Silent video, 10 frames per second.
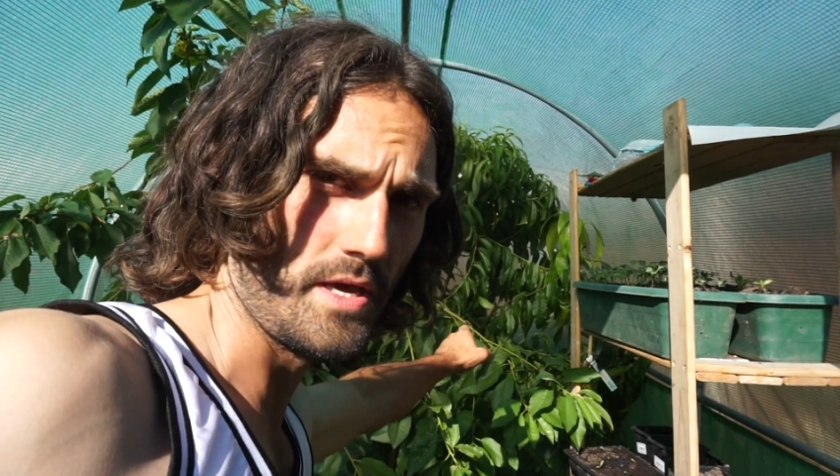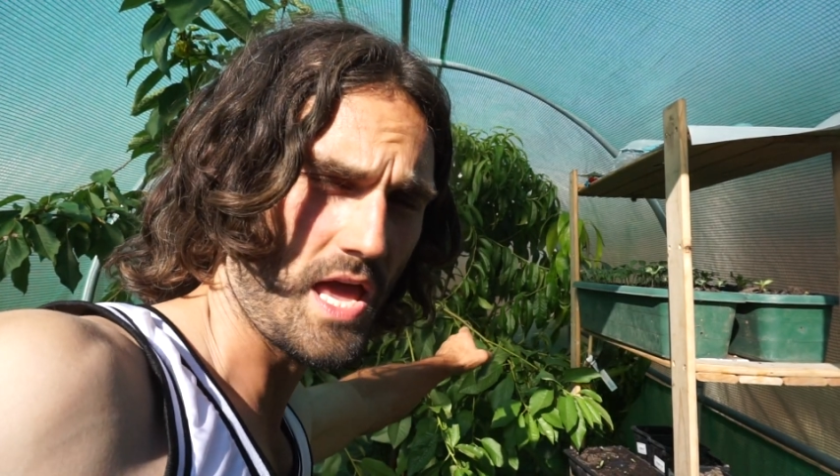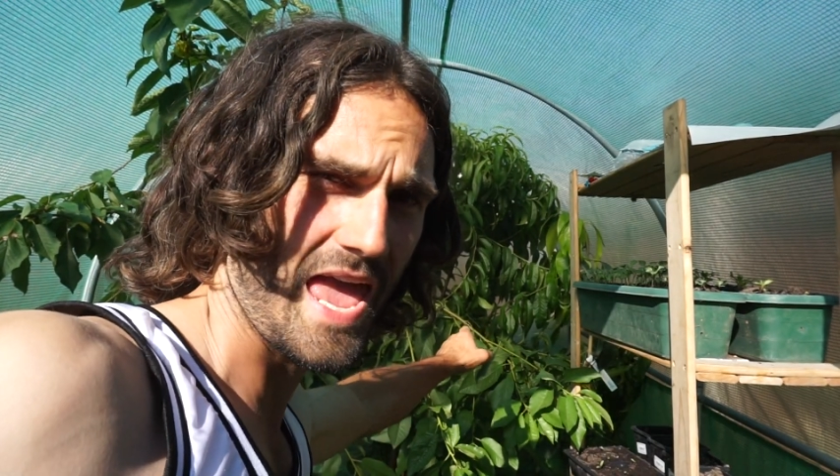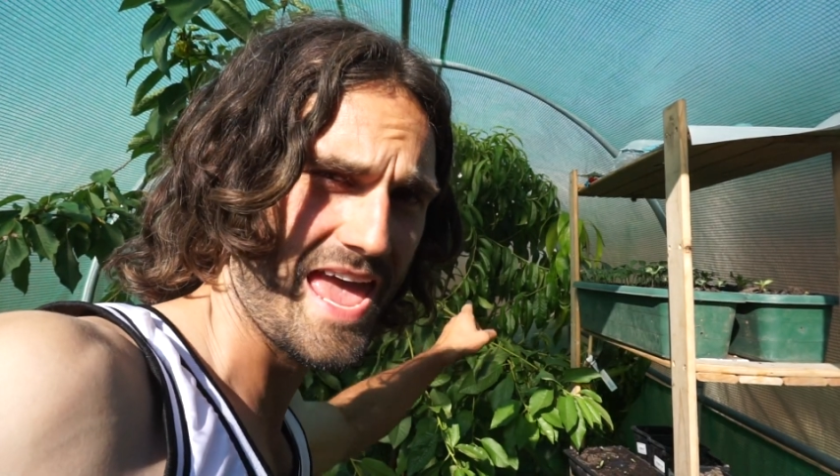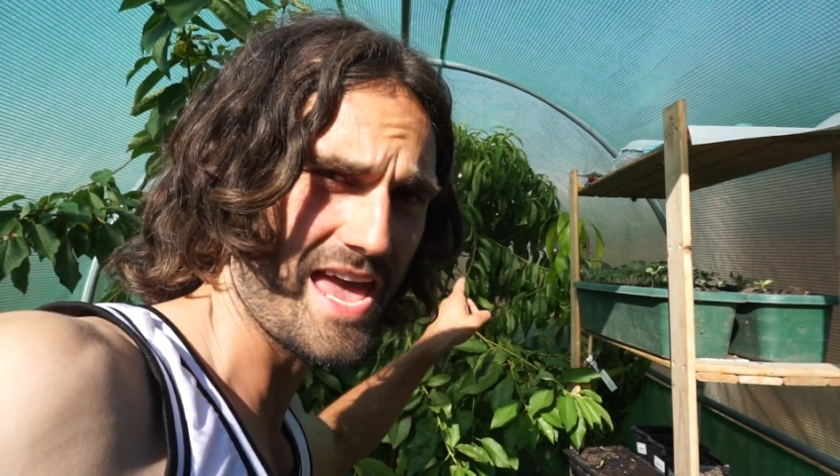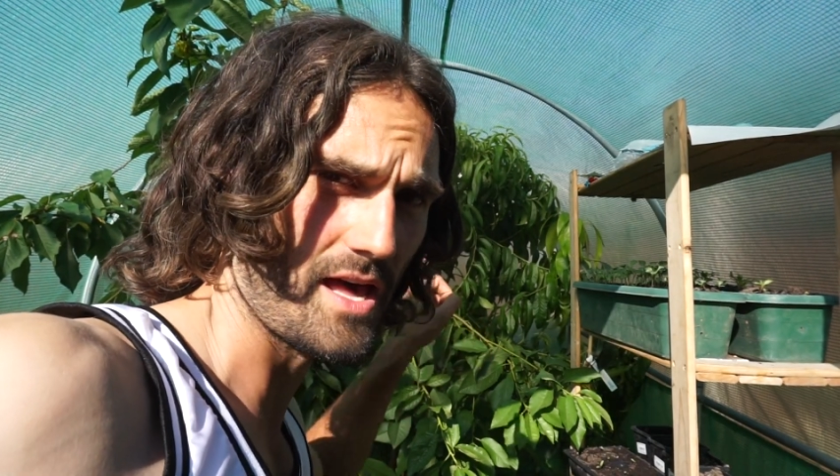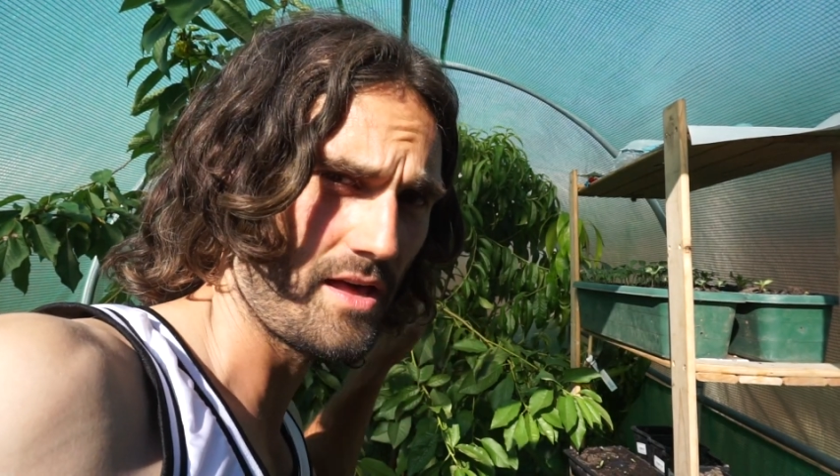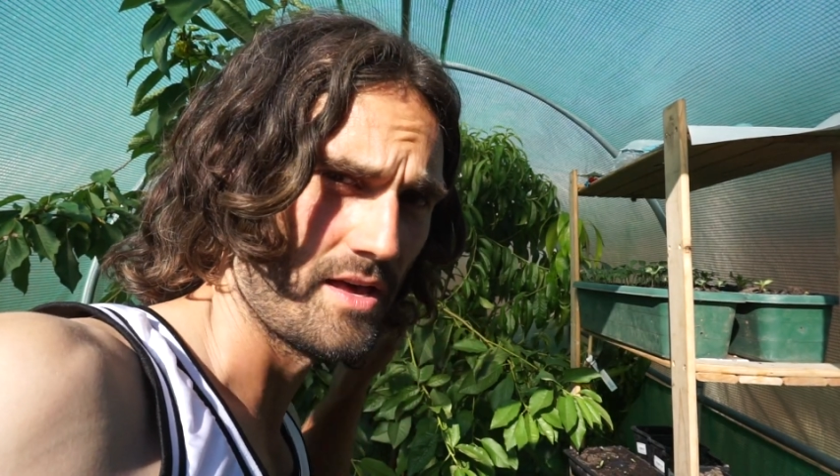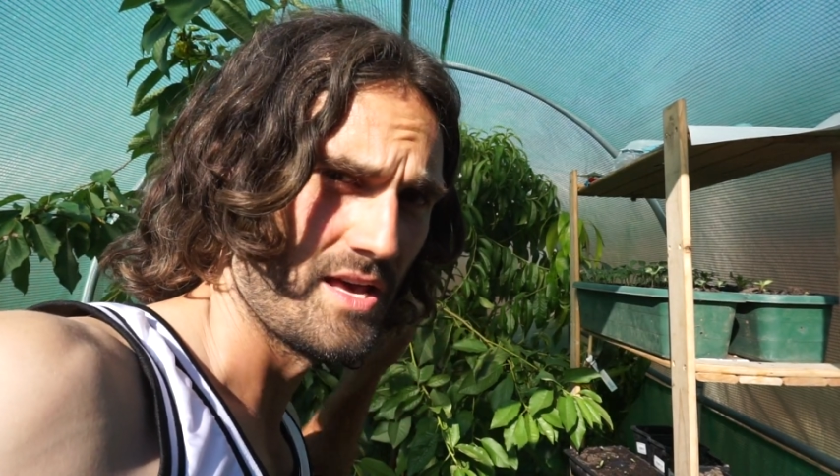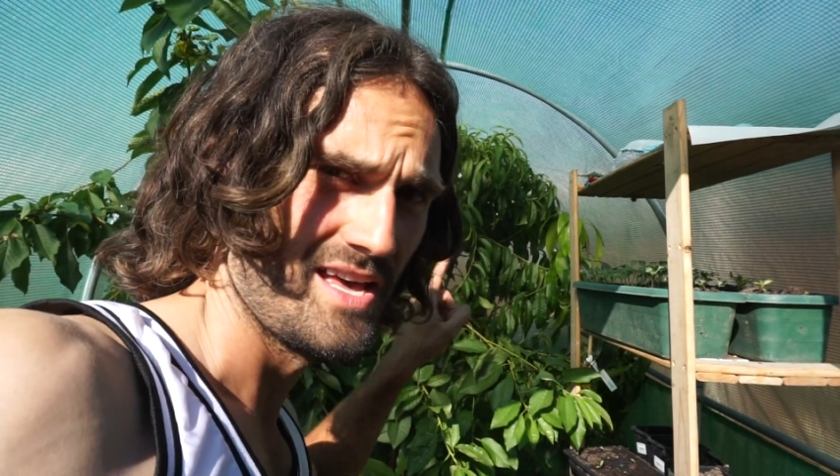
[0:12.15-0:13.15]
here
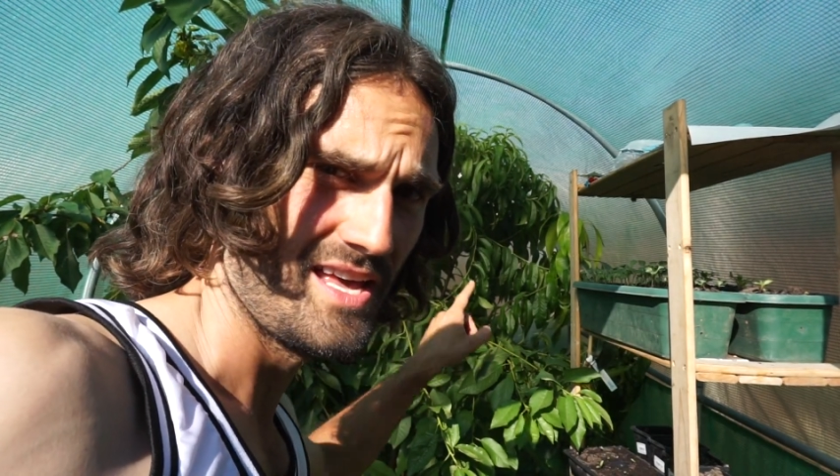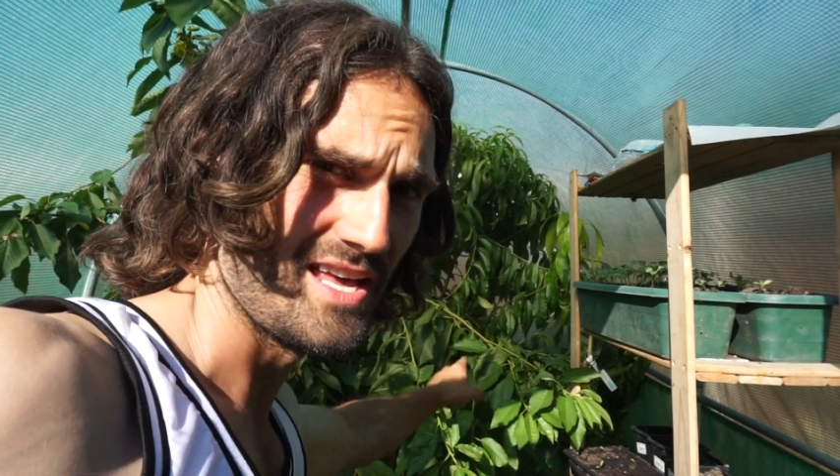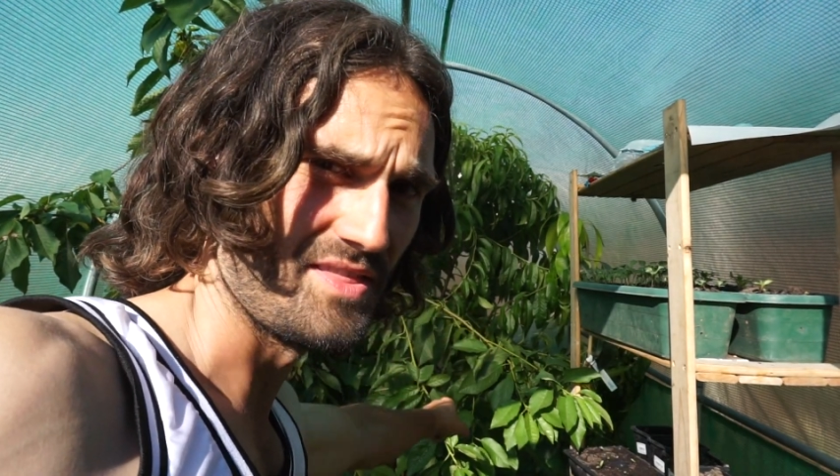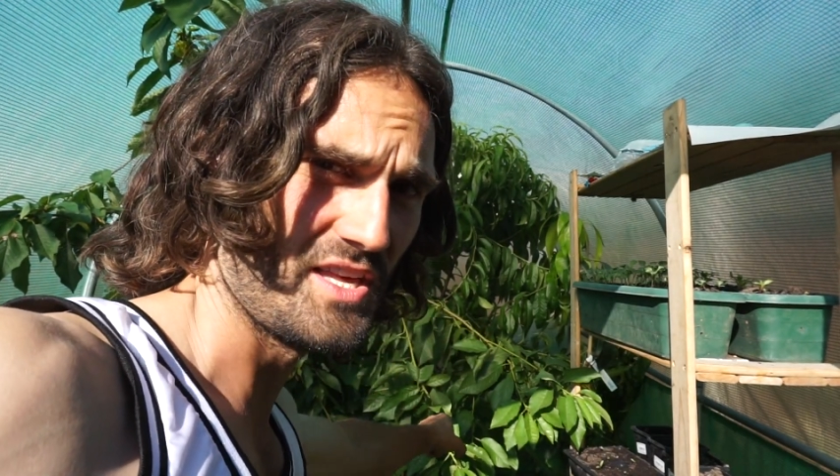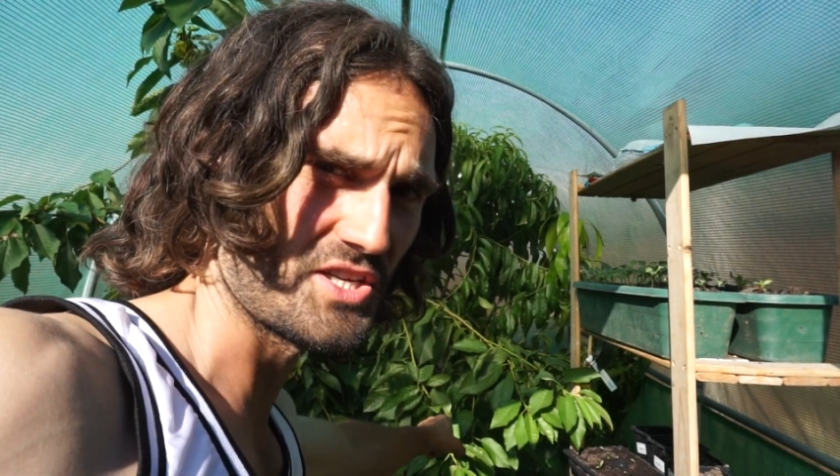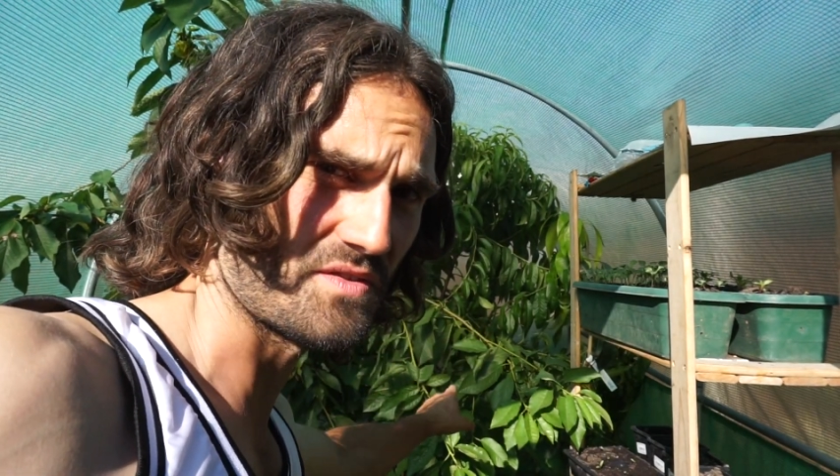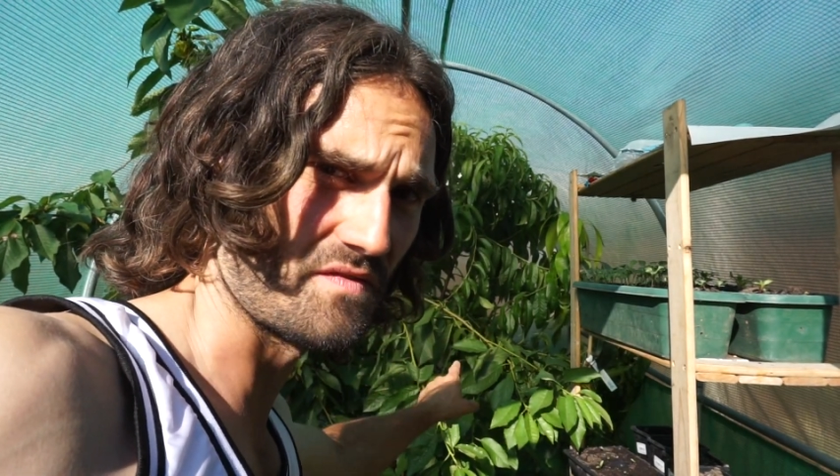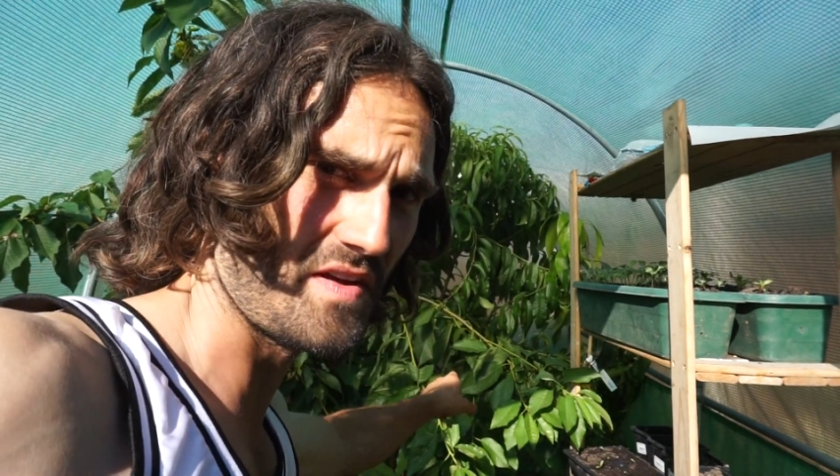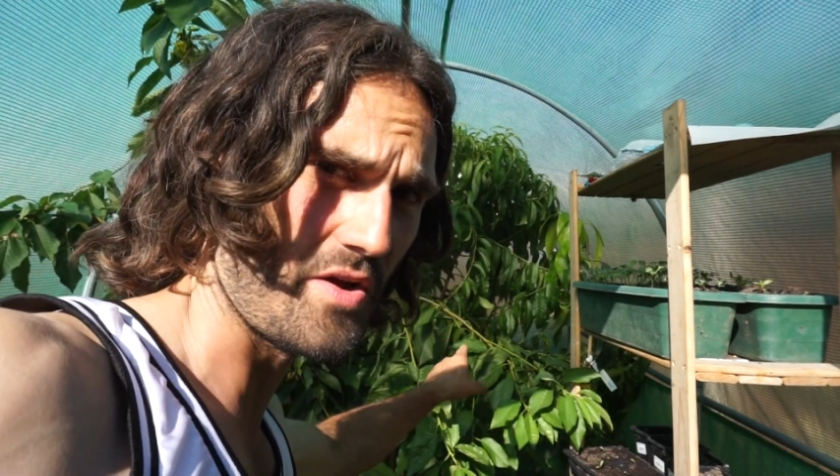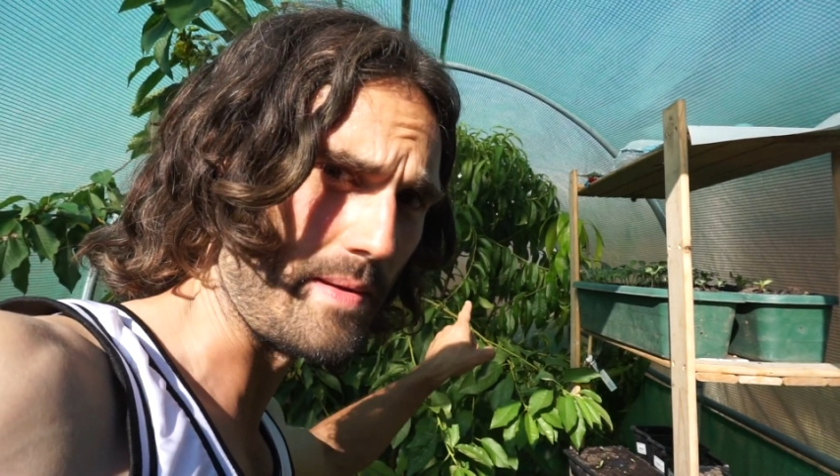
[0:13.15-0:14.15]
in this
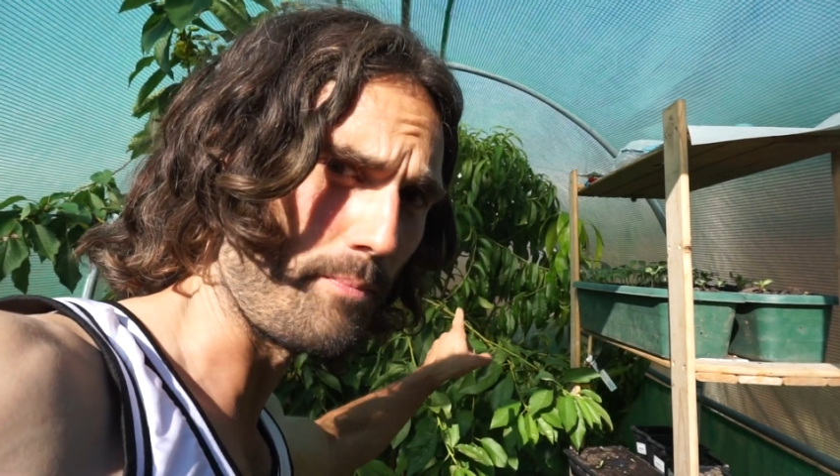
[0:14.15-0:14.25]
very